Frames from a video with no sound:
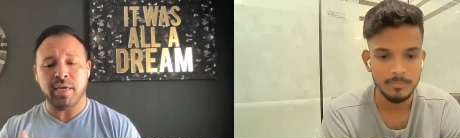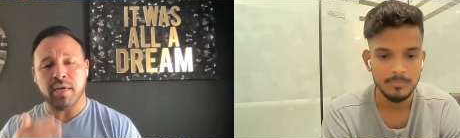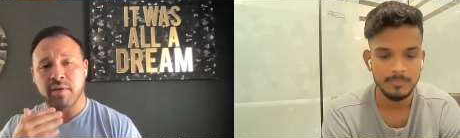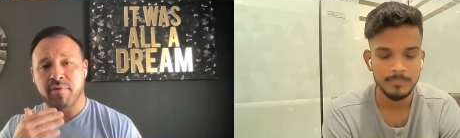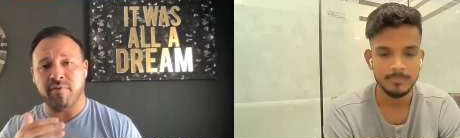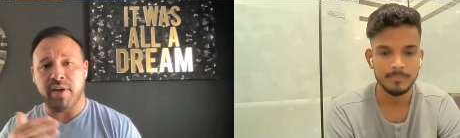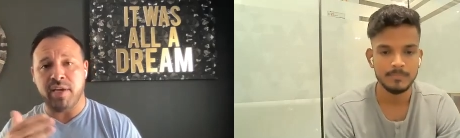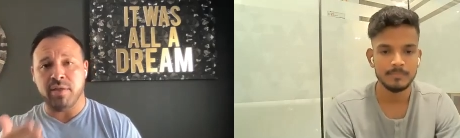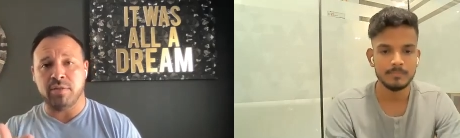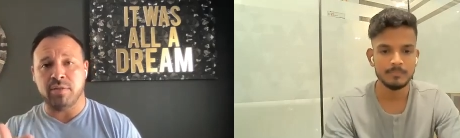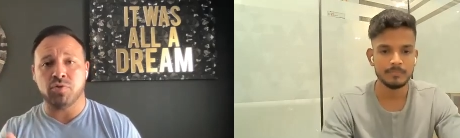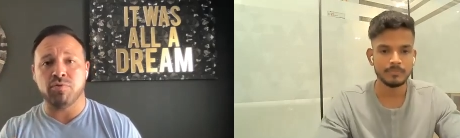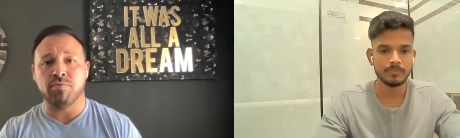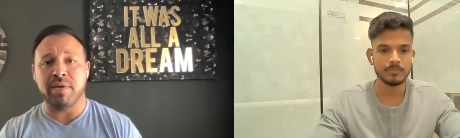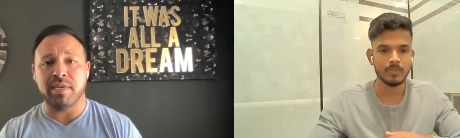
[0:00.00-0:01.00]
Speaker 1: going to convey
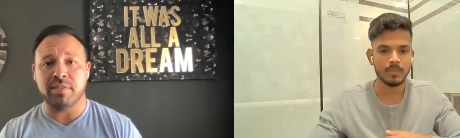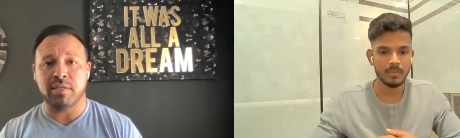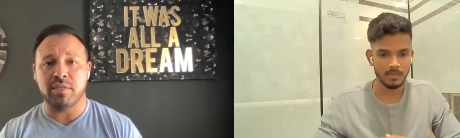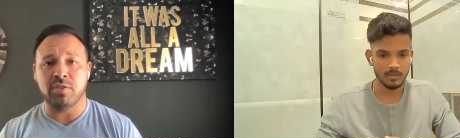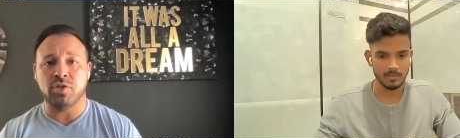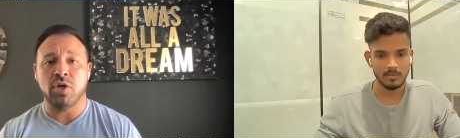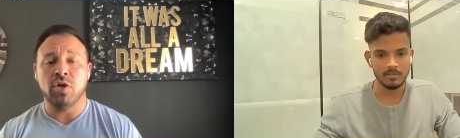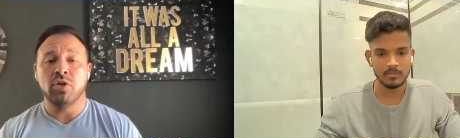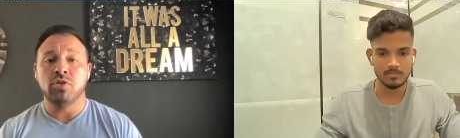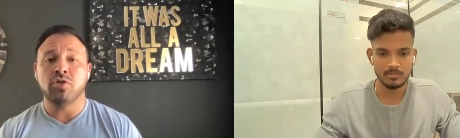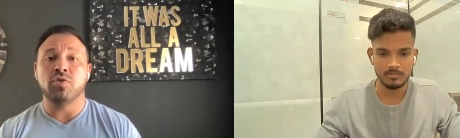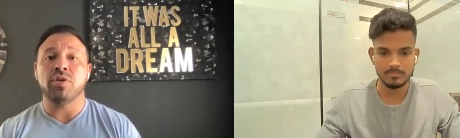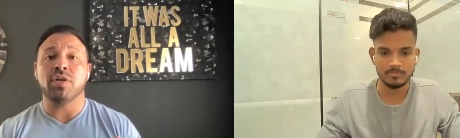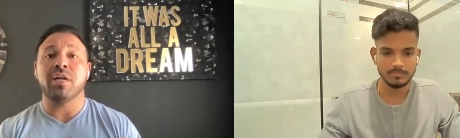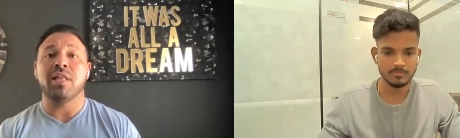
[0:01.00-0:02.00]
the true message
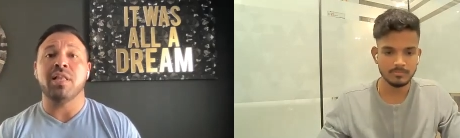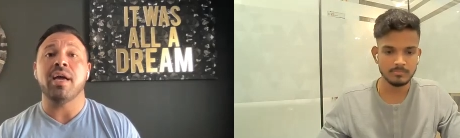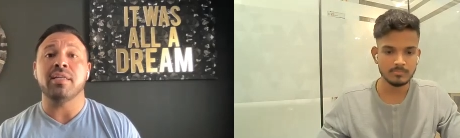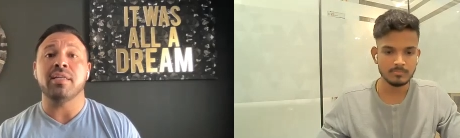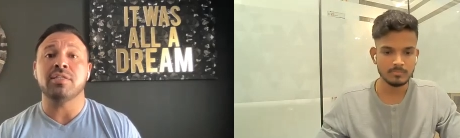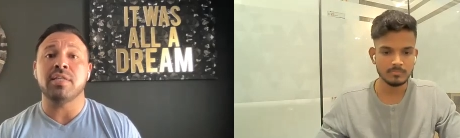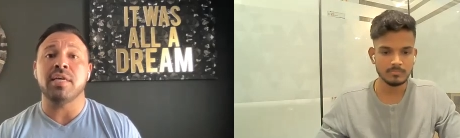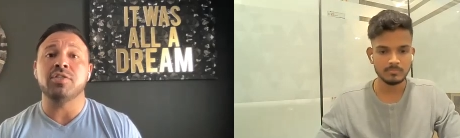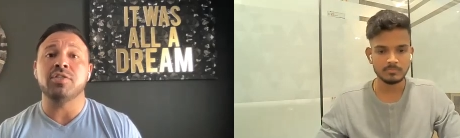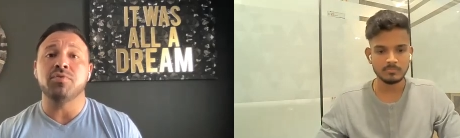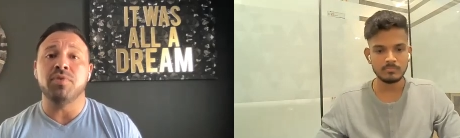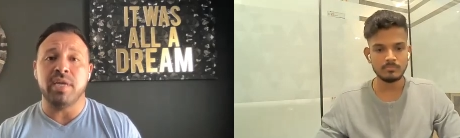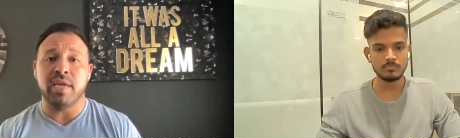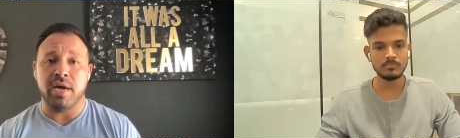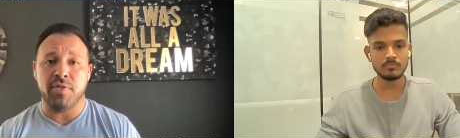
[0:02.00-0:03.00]
to the mm. clients that
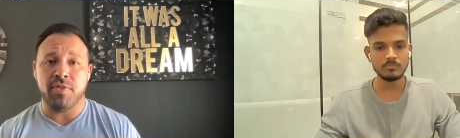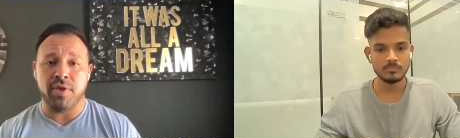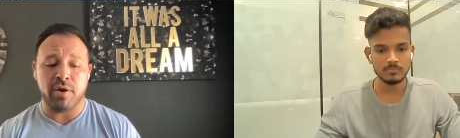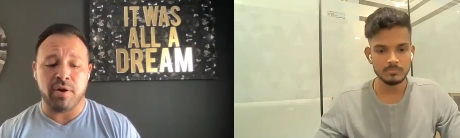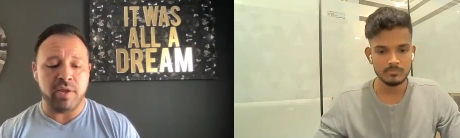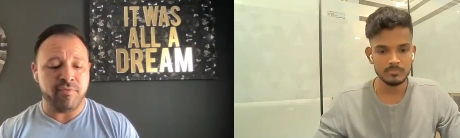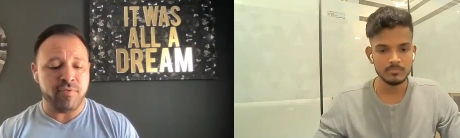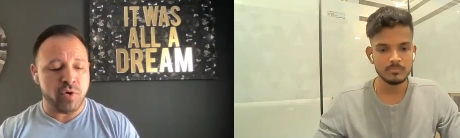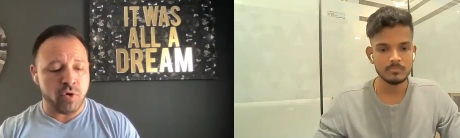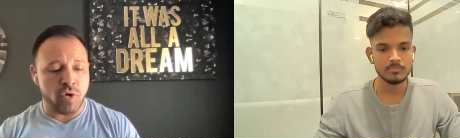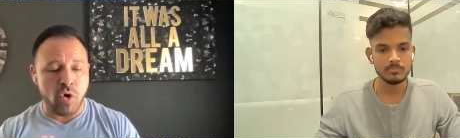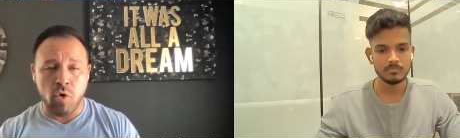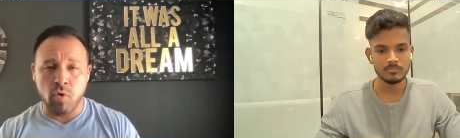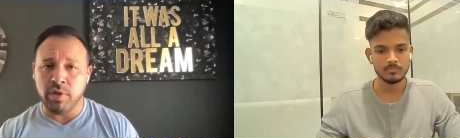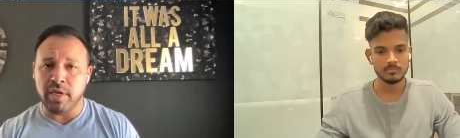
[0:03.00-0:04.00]
you need out there if
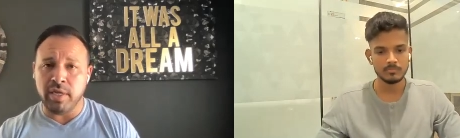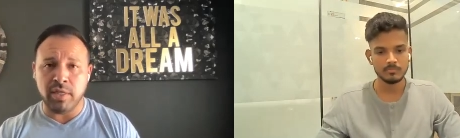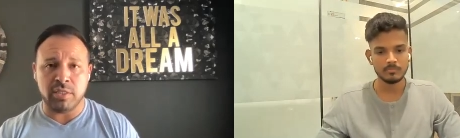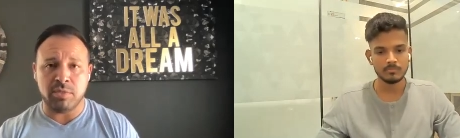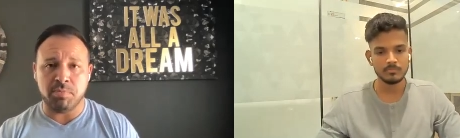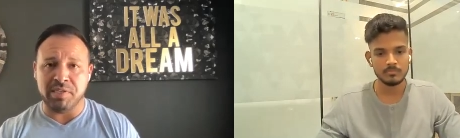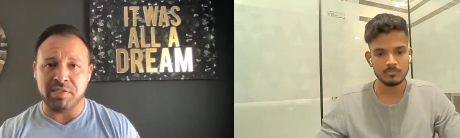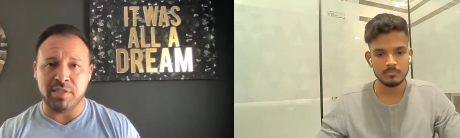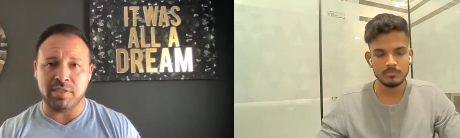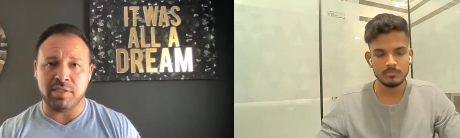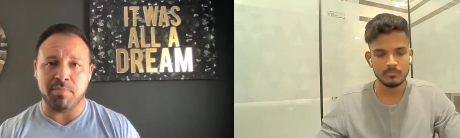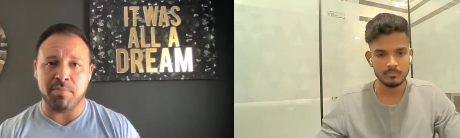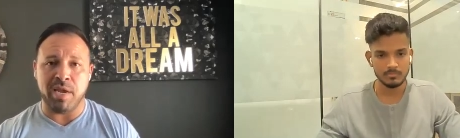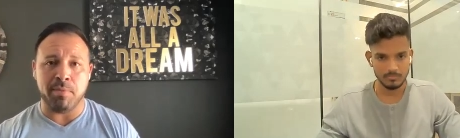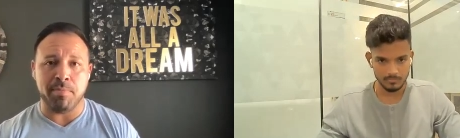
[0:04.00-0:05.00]
you're only in this business
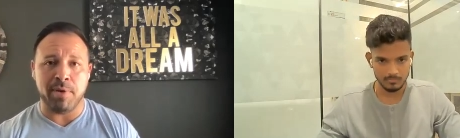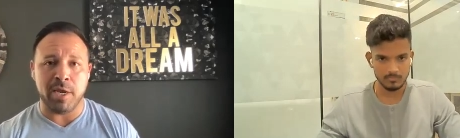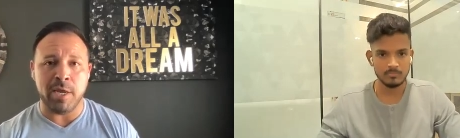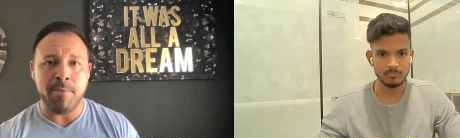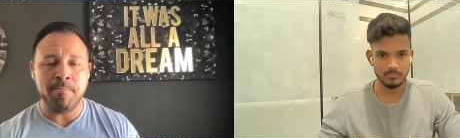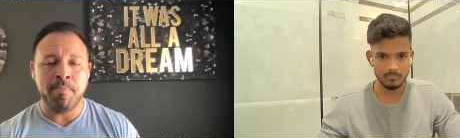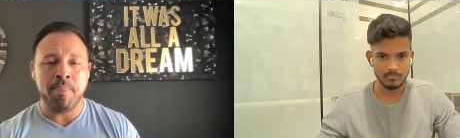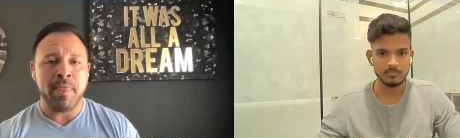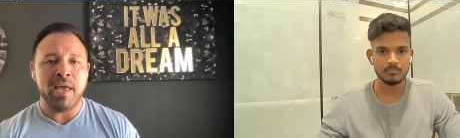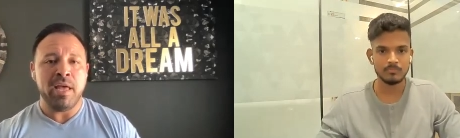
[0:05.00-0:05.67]
to make money